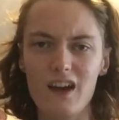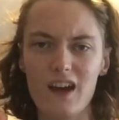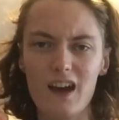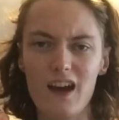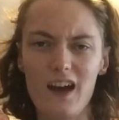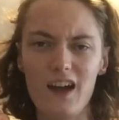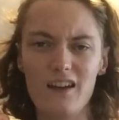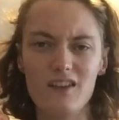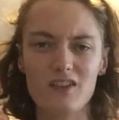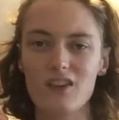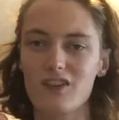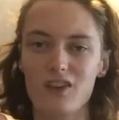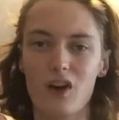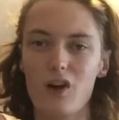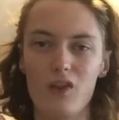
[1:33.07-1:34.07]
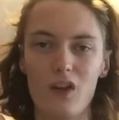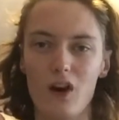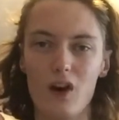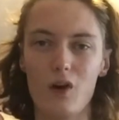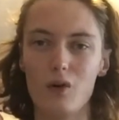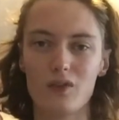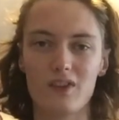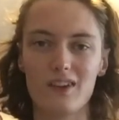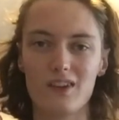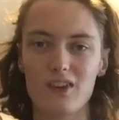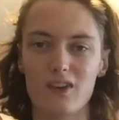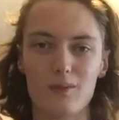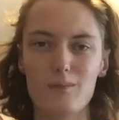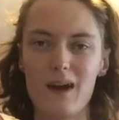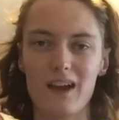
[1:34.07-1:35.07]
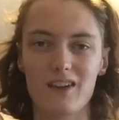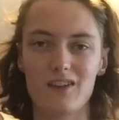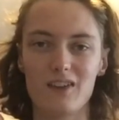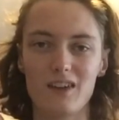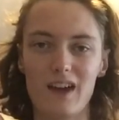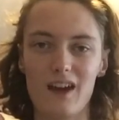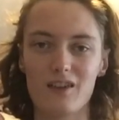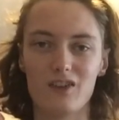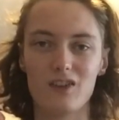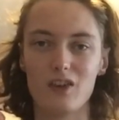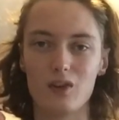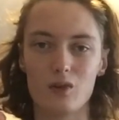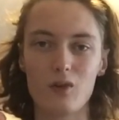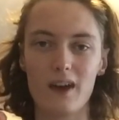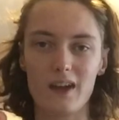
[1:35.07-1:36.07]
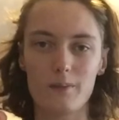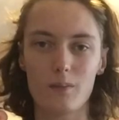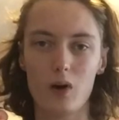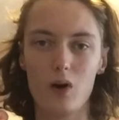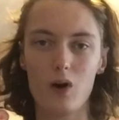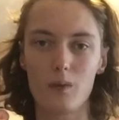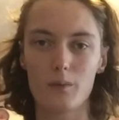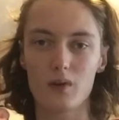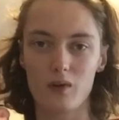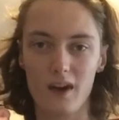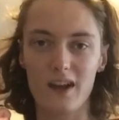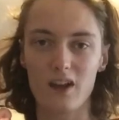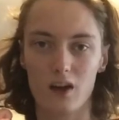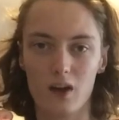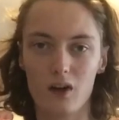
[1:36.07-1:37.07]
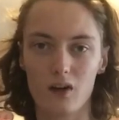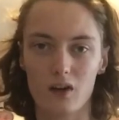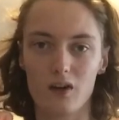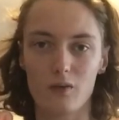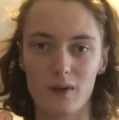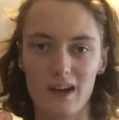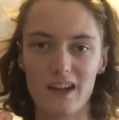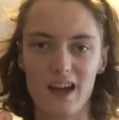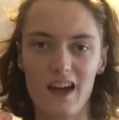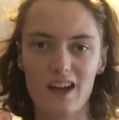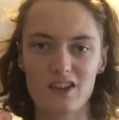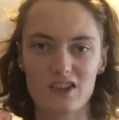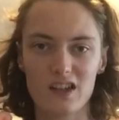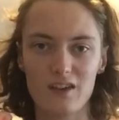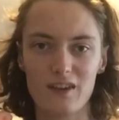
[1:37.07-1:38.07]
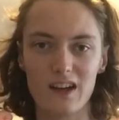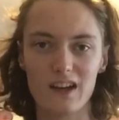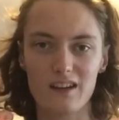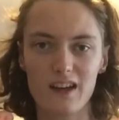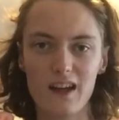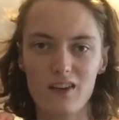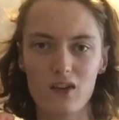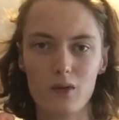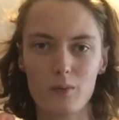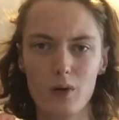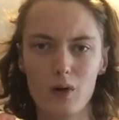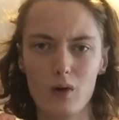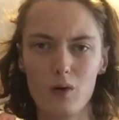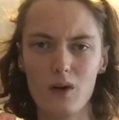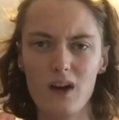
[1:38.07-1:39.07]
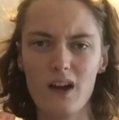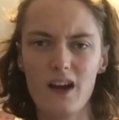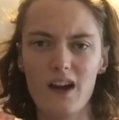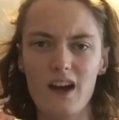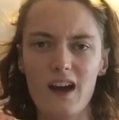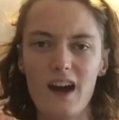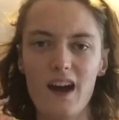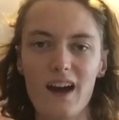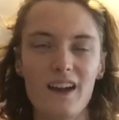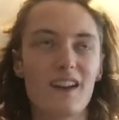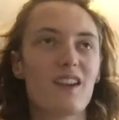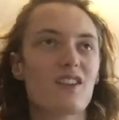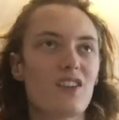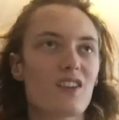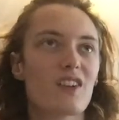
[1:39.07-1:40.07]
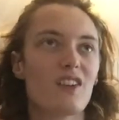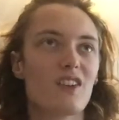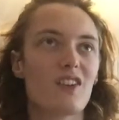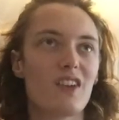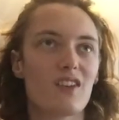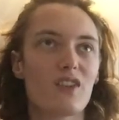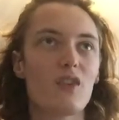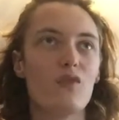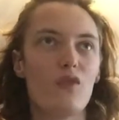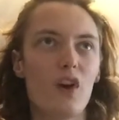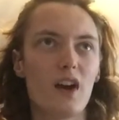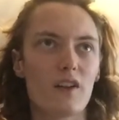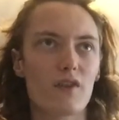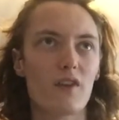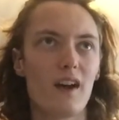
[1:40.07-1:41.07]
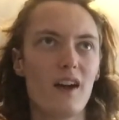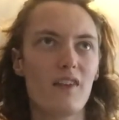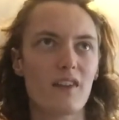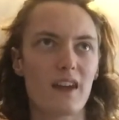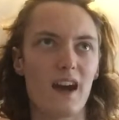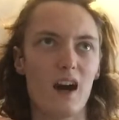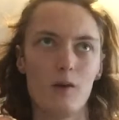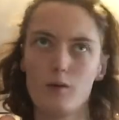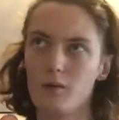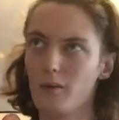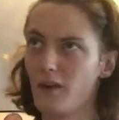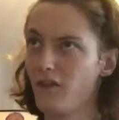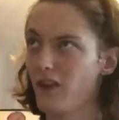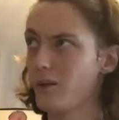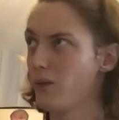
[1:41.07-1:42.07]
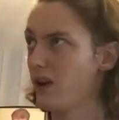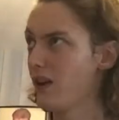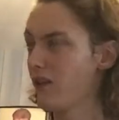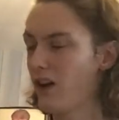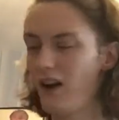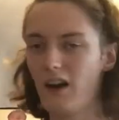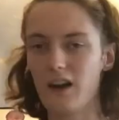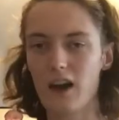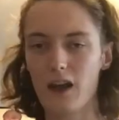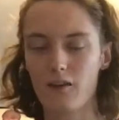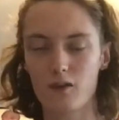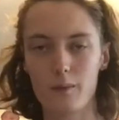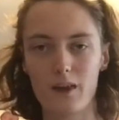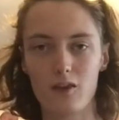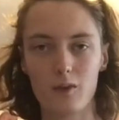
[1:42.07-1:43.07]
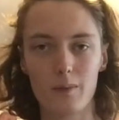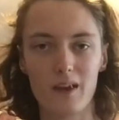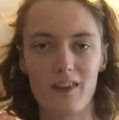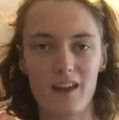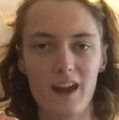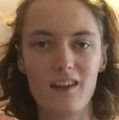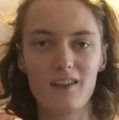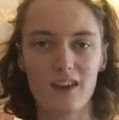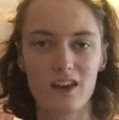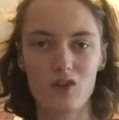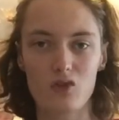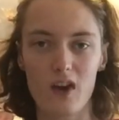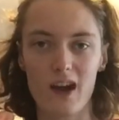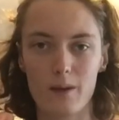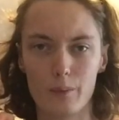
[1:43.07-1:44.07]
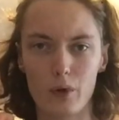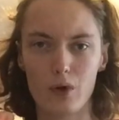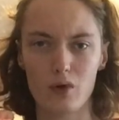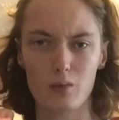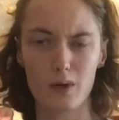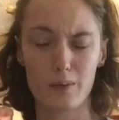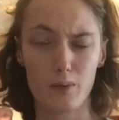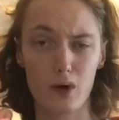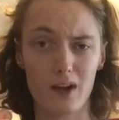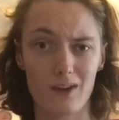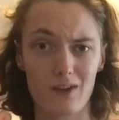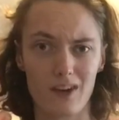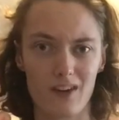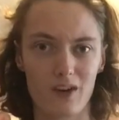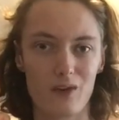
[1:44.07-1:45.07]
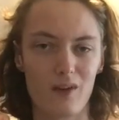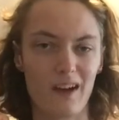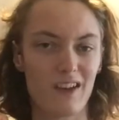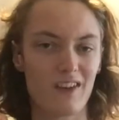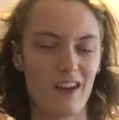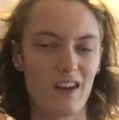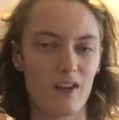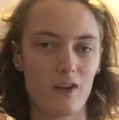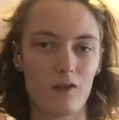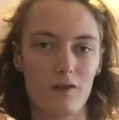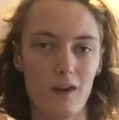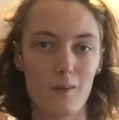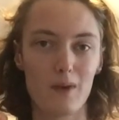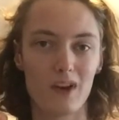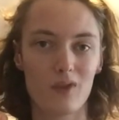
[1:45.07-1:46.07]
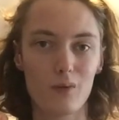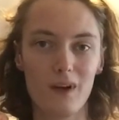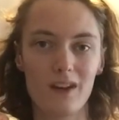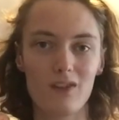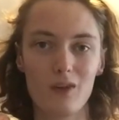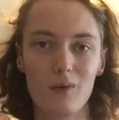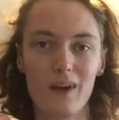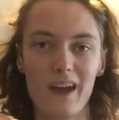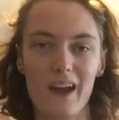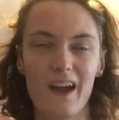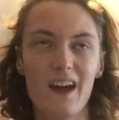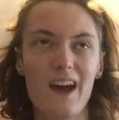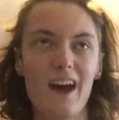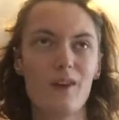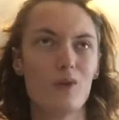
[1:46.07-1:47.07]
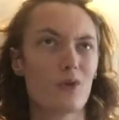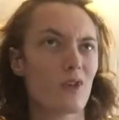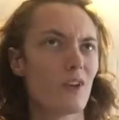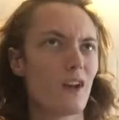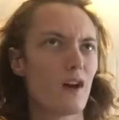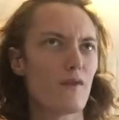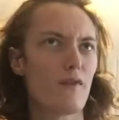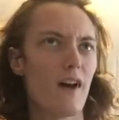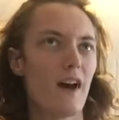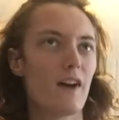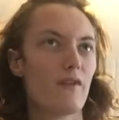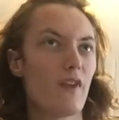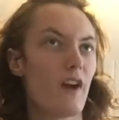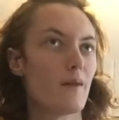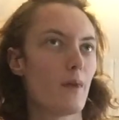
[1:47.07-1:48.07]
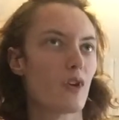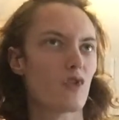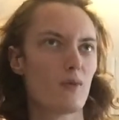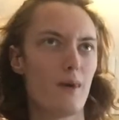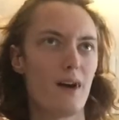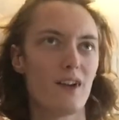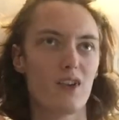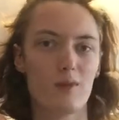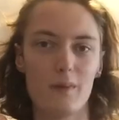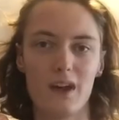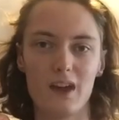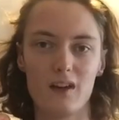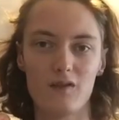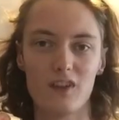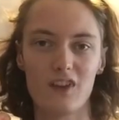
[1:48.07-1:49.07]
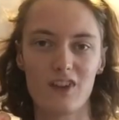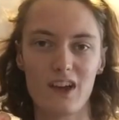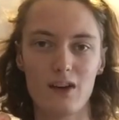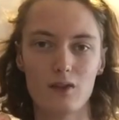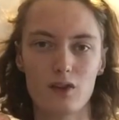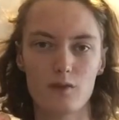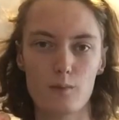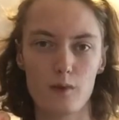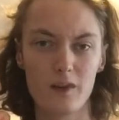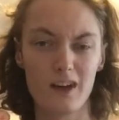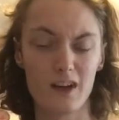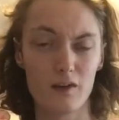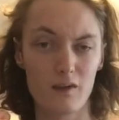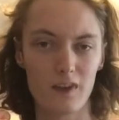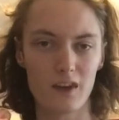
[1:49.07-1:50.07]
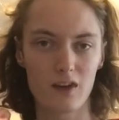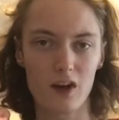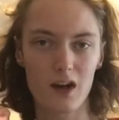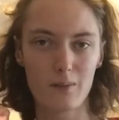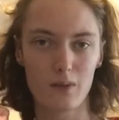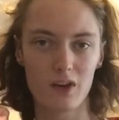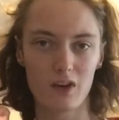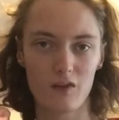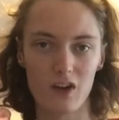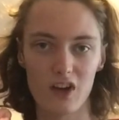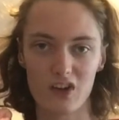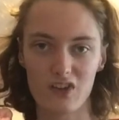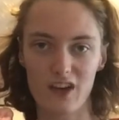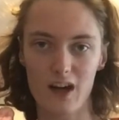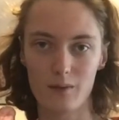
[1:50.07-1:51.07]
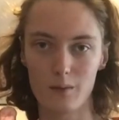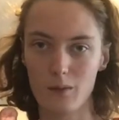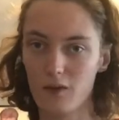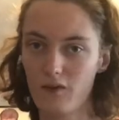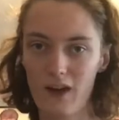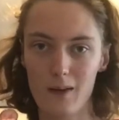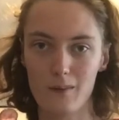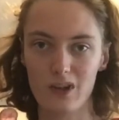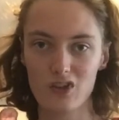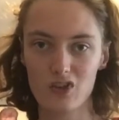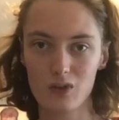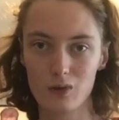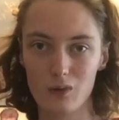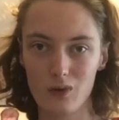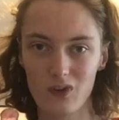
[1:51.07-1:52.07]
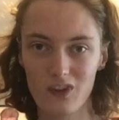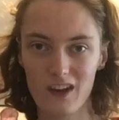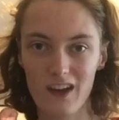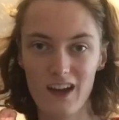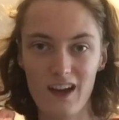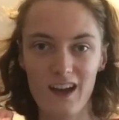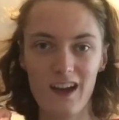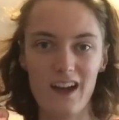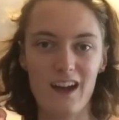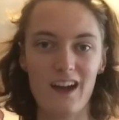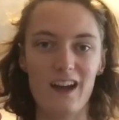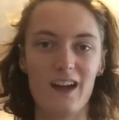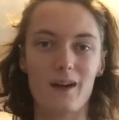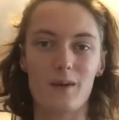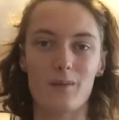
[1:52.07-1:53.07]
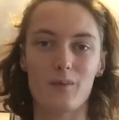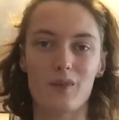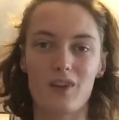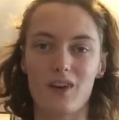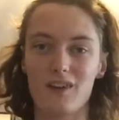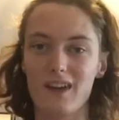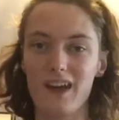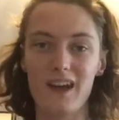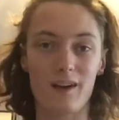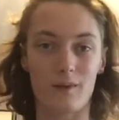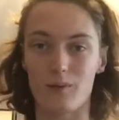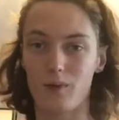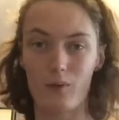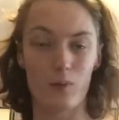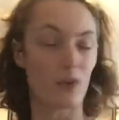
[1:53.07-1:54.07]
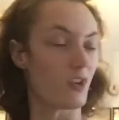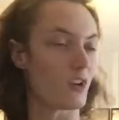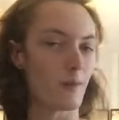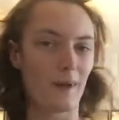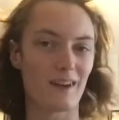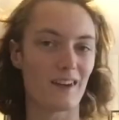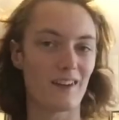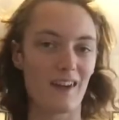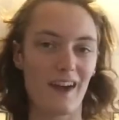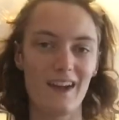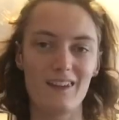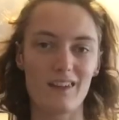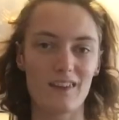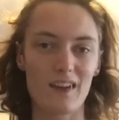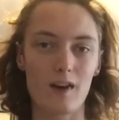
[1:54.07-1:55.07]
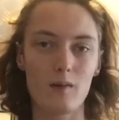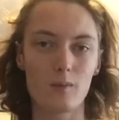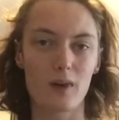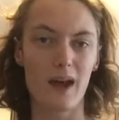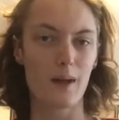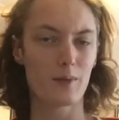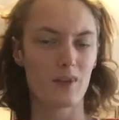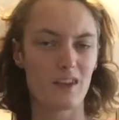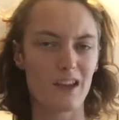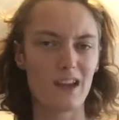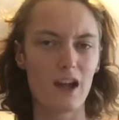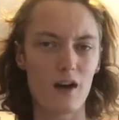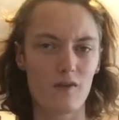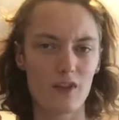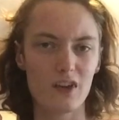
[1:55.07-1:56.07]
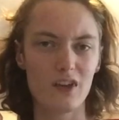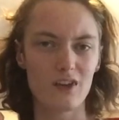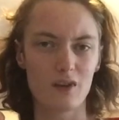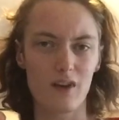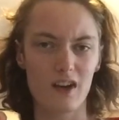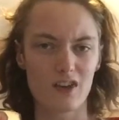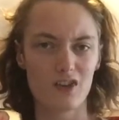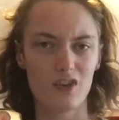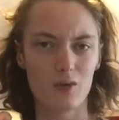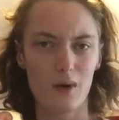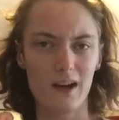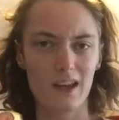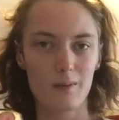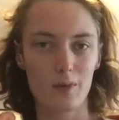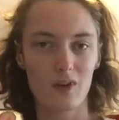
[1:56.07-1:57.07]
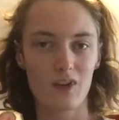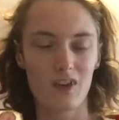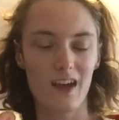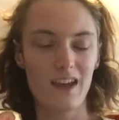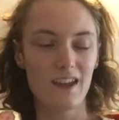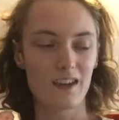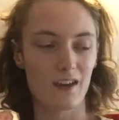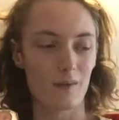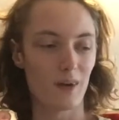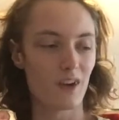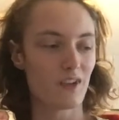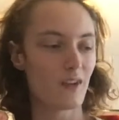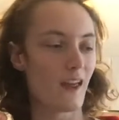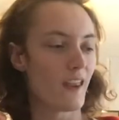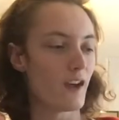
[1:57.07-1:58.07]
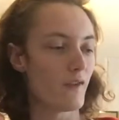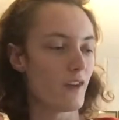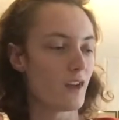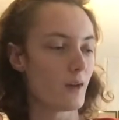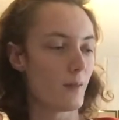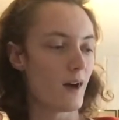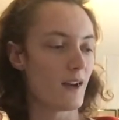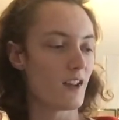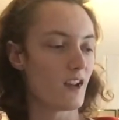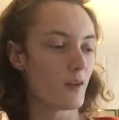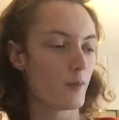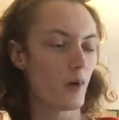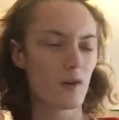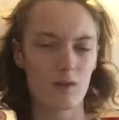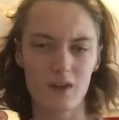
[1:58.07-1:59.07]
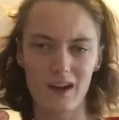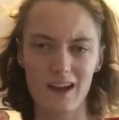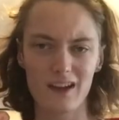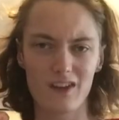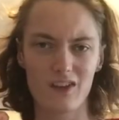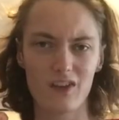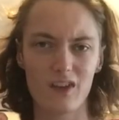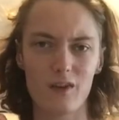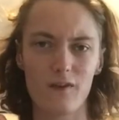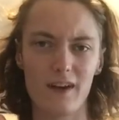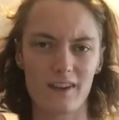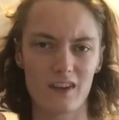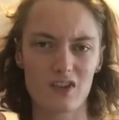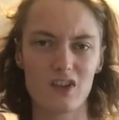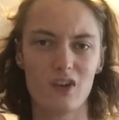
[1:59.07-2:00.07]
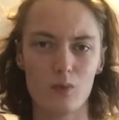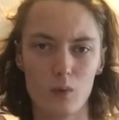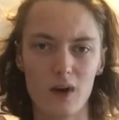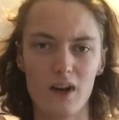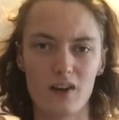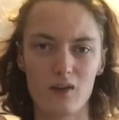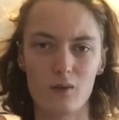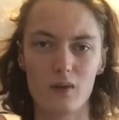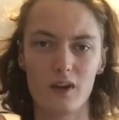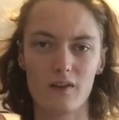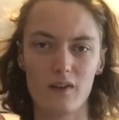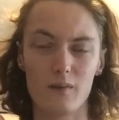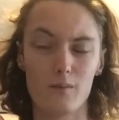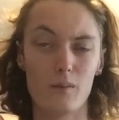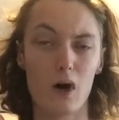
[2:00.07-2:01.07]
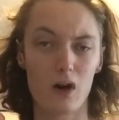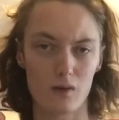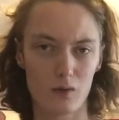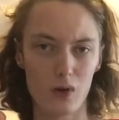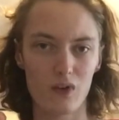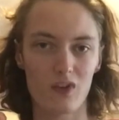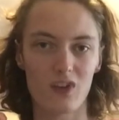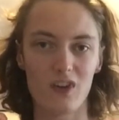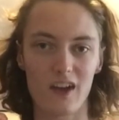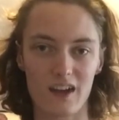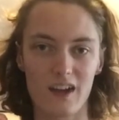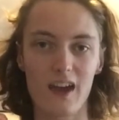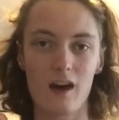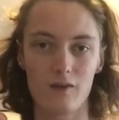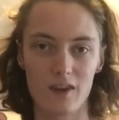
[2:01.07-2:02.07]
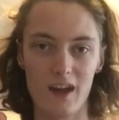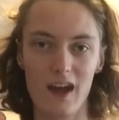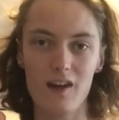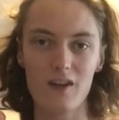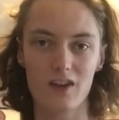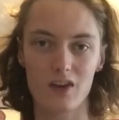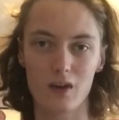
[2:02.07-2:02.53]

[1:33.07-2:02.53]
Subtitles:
And just on the whole, she's just mastered how to do great pop, great hooks, really catchy, really danceable. And it's just consistent right throughout the album. I think another highlight for me would be the ending track, Boys Will Be Boys, which has a great sense of feminist wit to it, and also love how it very much reminds me of the sound of Marina and the Diamonds' first album, The Family Jewels. So yeah, was expecting to hate this album, but absolutely love the new direction Dua Lipa's taken, which now that I think about it, it probably relates to the fact that she's worked with Mark Ronson and Calvin Harris